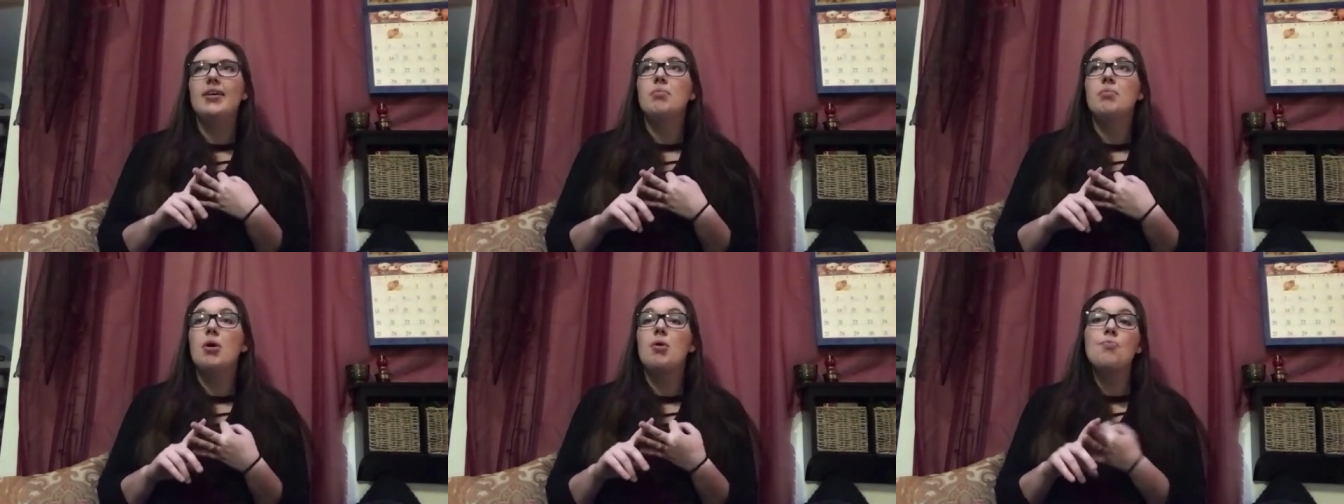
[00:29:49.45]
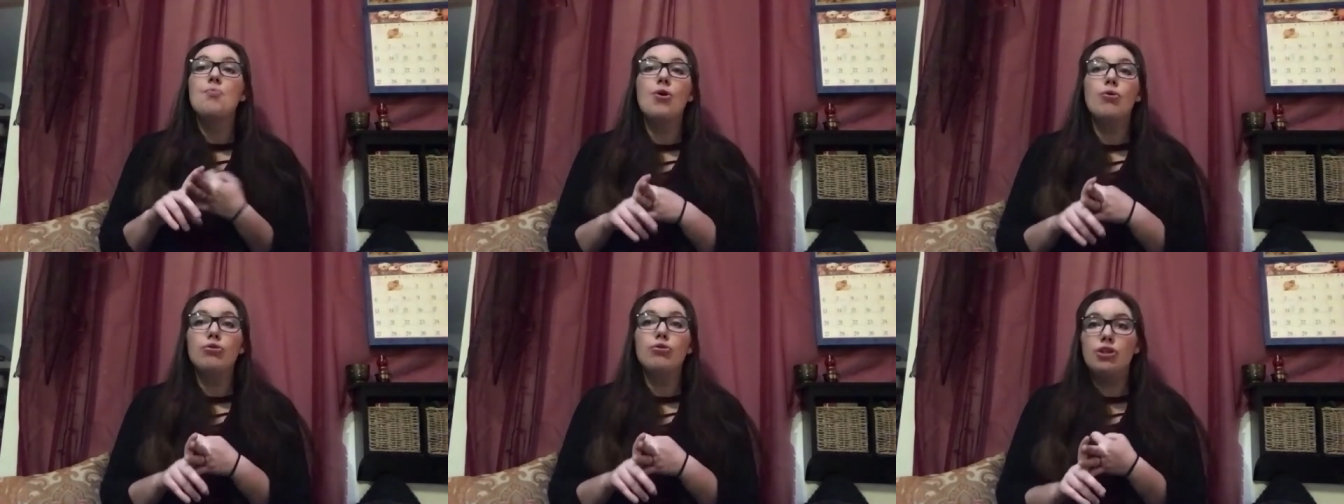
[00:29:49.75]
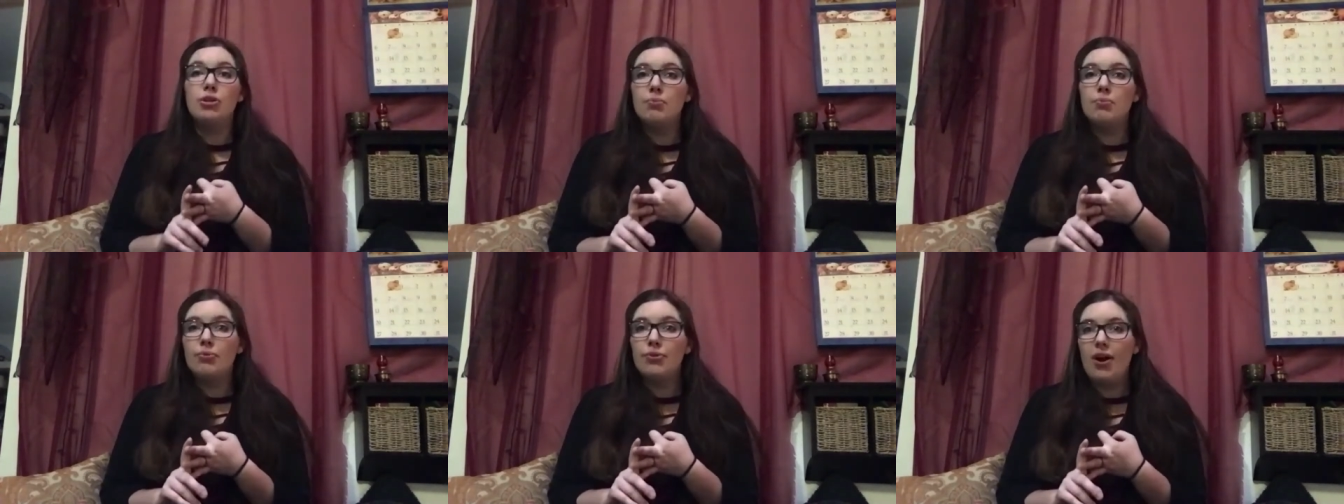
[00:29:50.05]

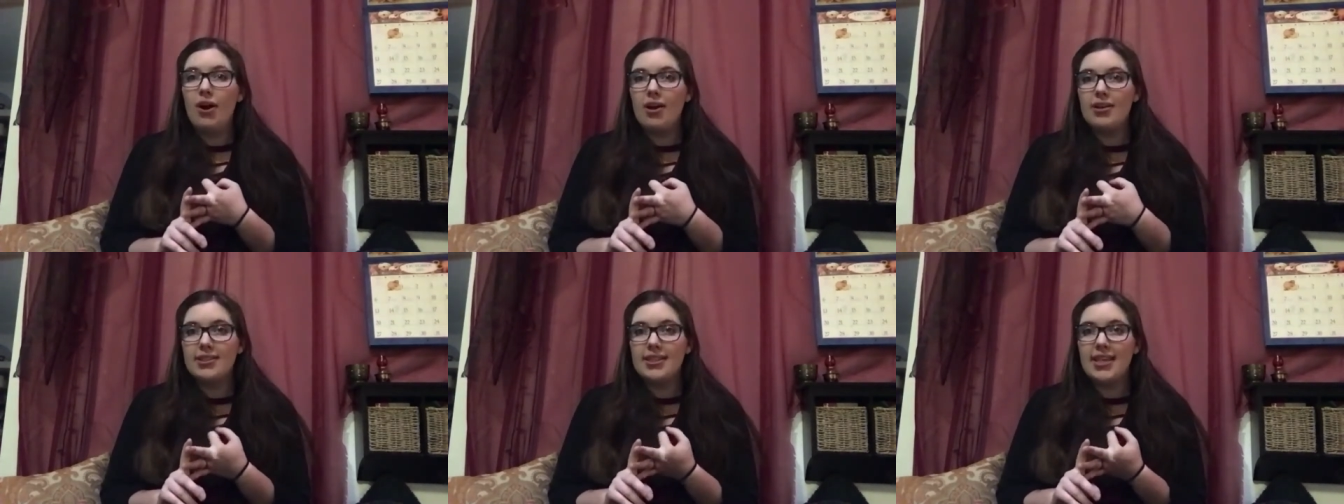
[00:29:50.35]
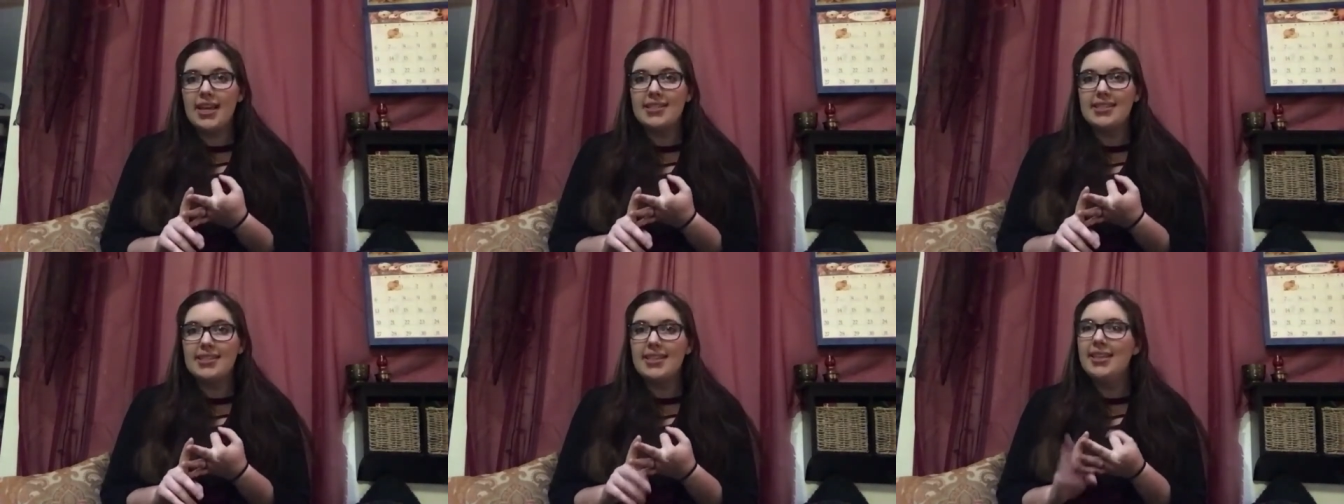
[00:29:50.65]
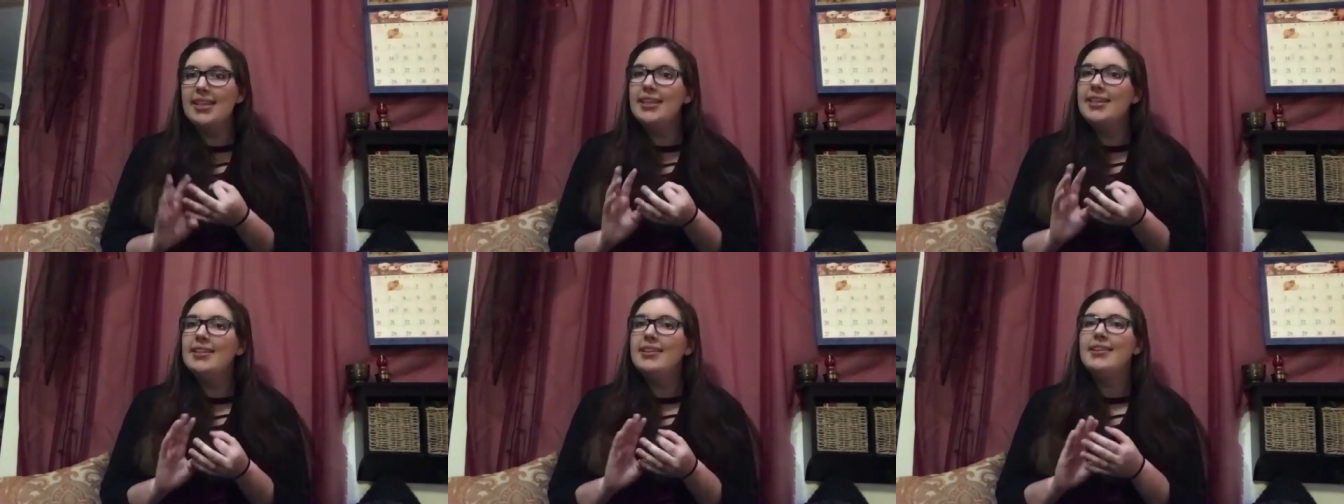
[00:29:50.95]
emotion
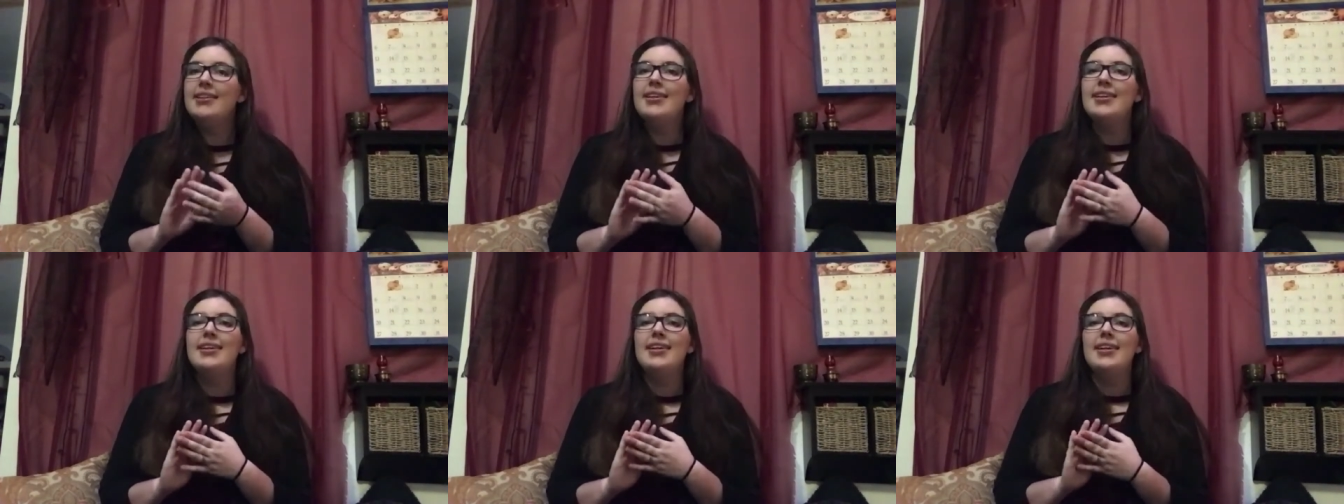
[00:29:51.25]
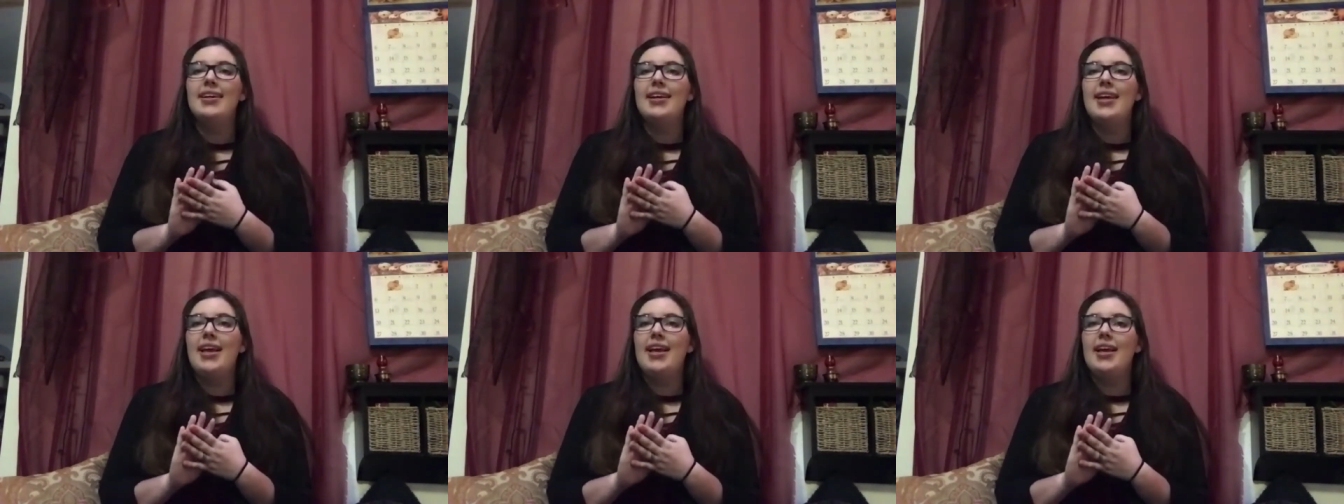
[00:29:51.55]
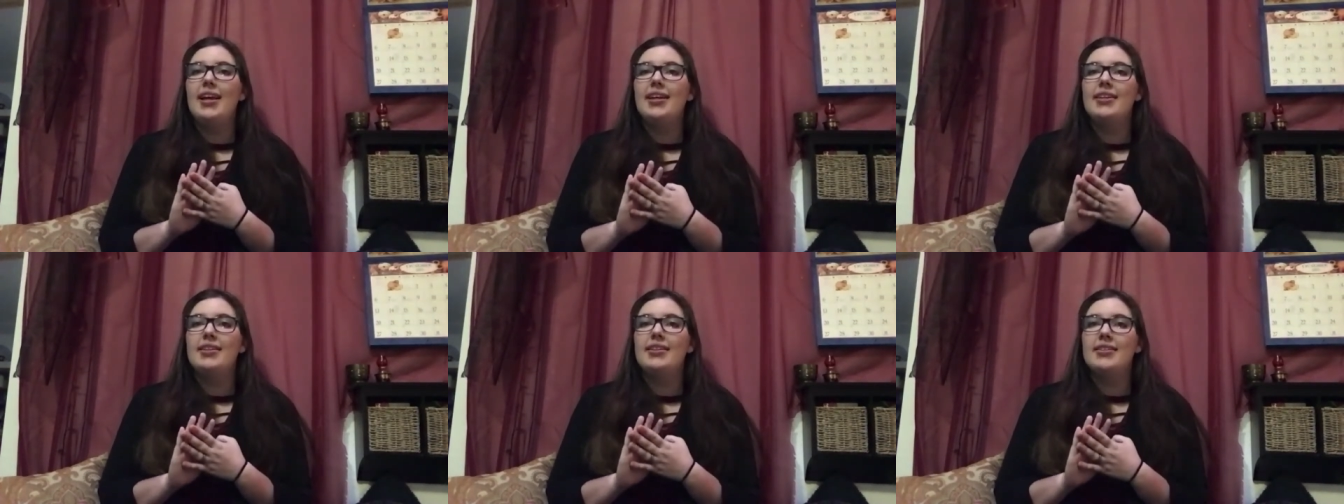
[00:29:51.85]
processing,
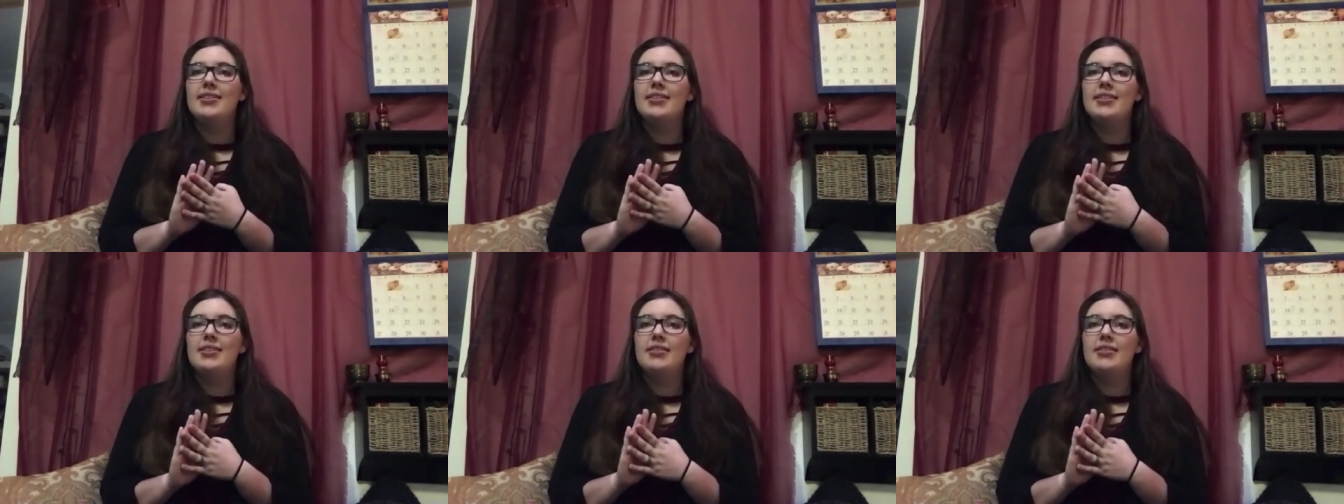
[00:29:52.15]
and